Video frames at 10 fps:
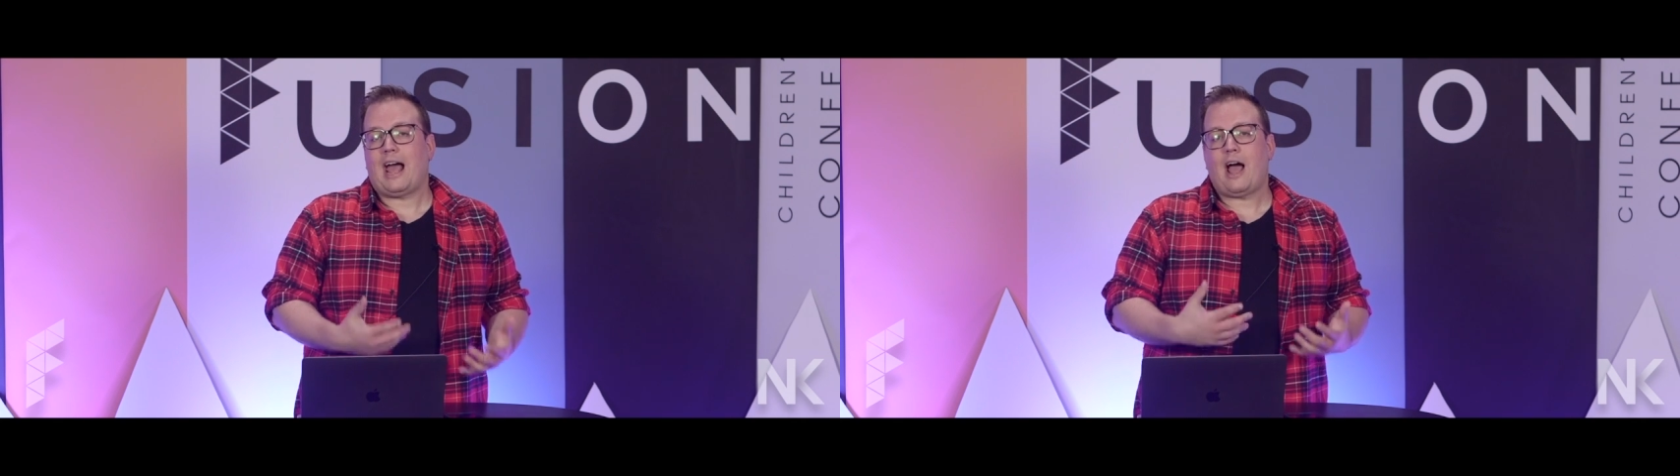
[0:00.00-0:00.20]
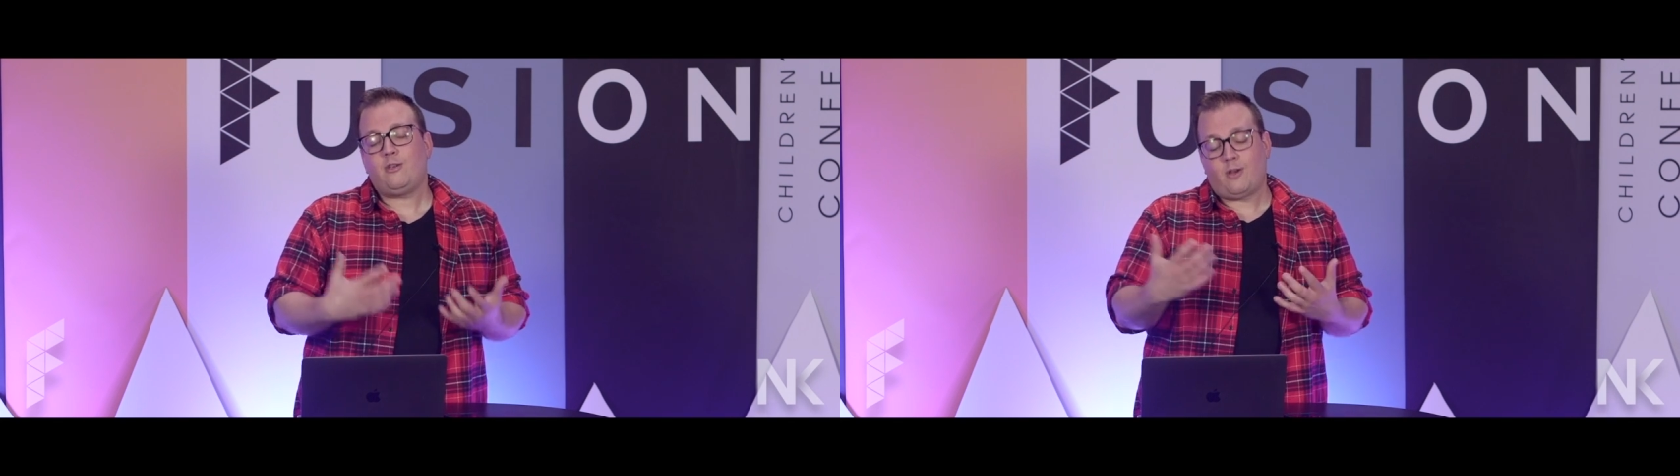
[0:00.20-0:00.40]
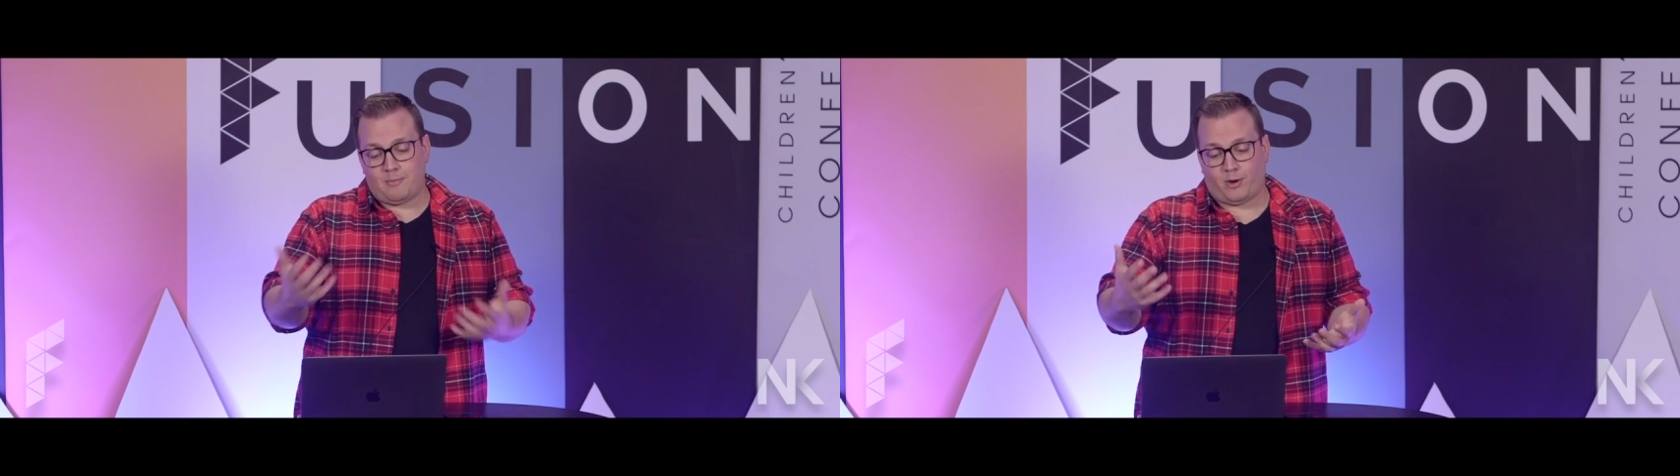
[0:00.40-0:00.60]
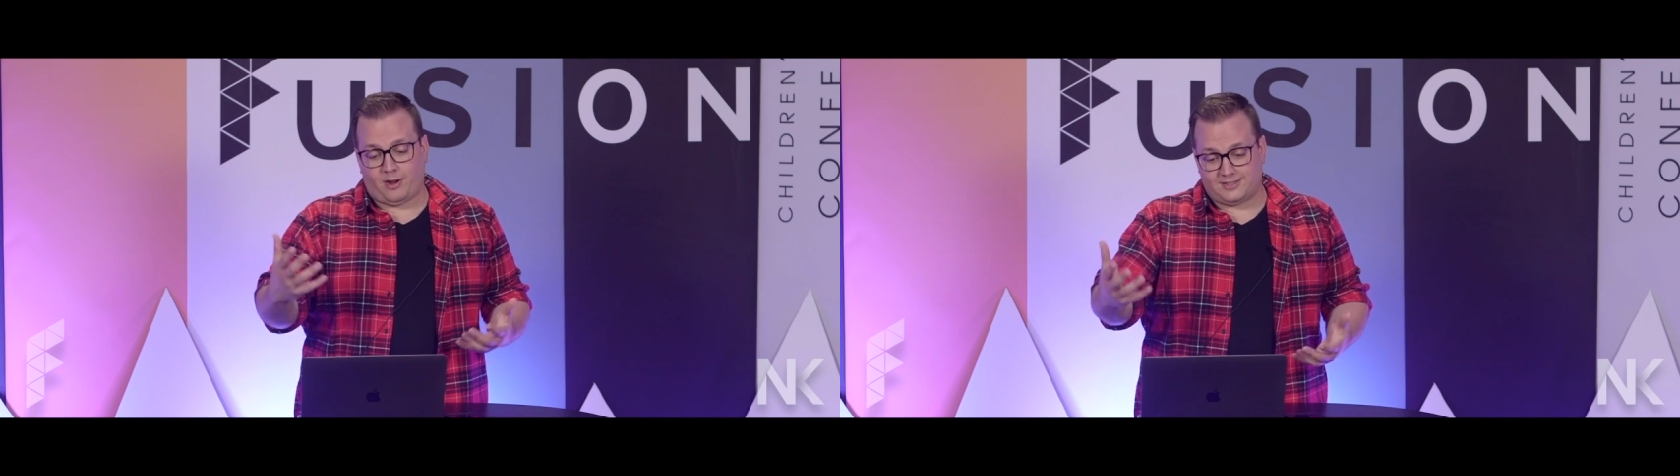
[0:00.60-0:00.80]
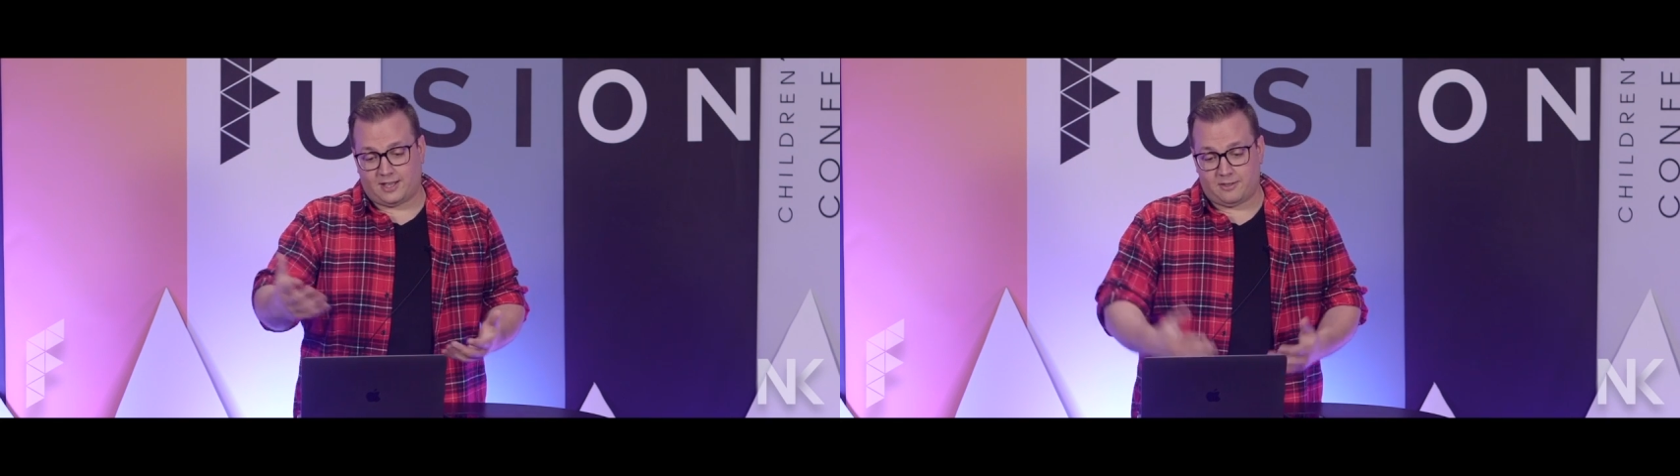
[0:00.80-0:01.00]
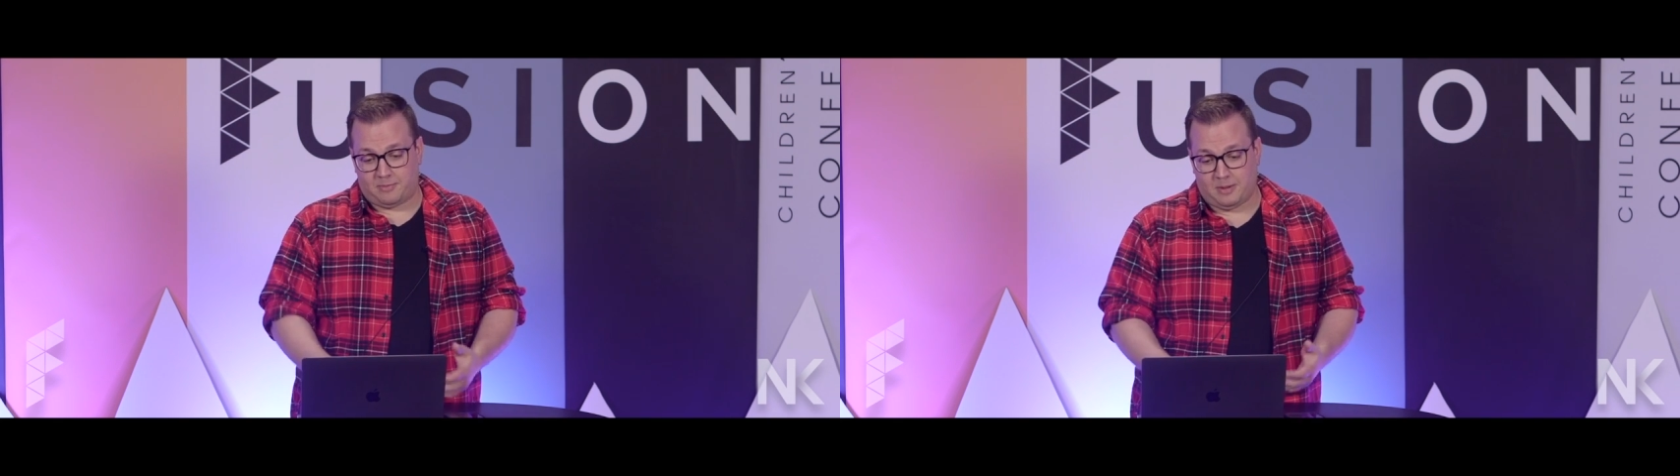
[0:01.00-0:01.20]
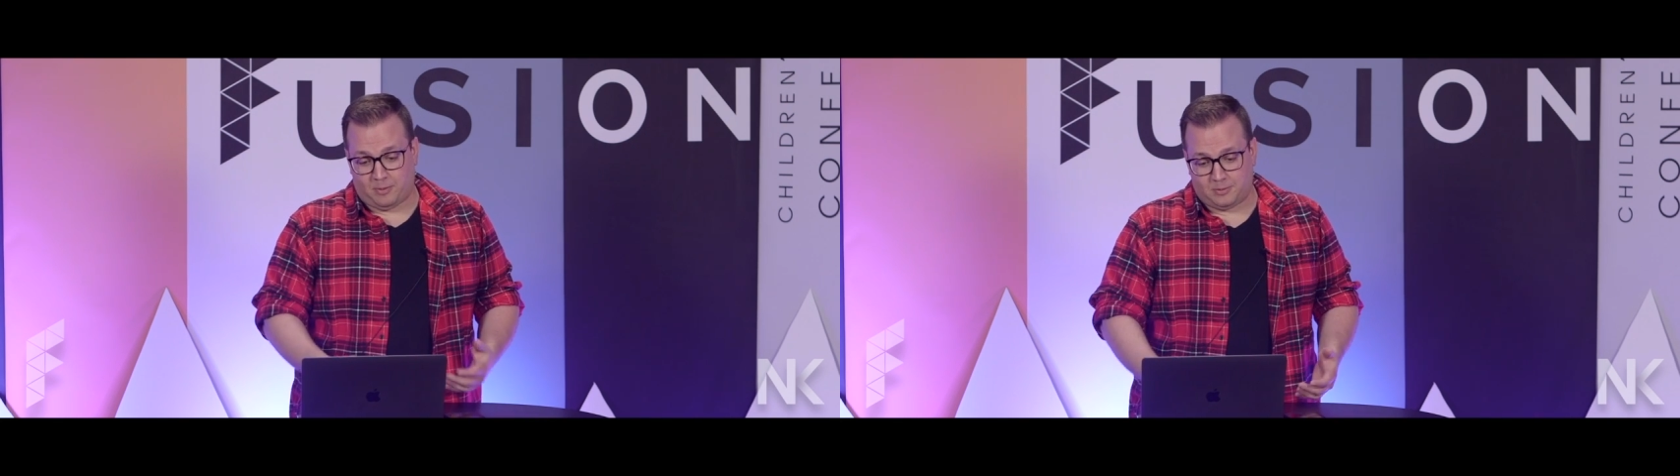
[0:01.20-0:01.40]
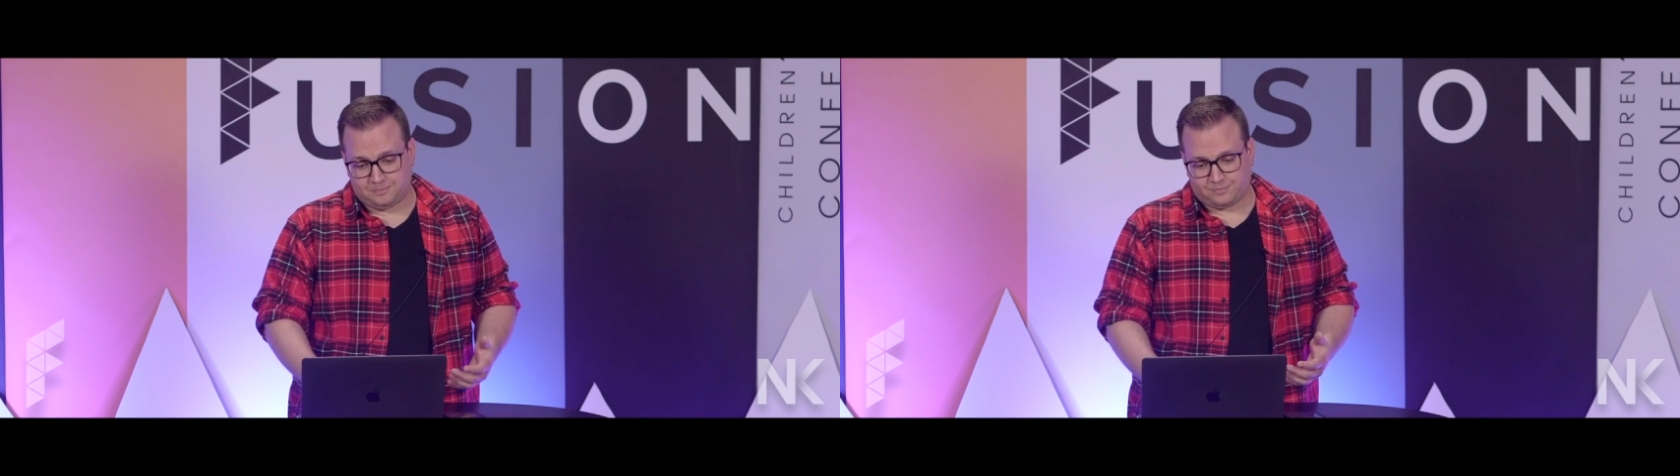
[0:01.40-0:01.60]
how you come across to other
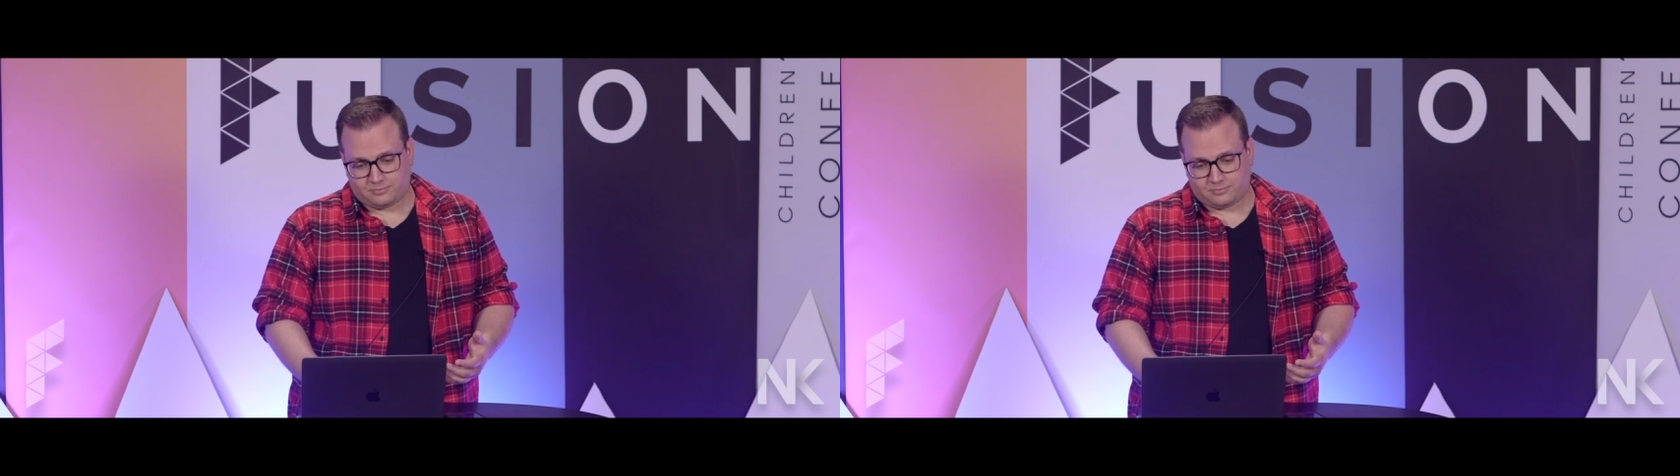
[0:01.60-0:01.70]
people.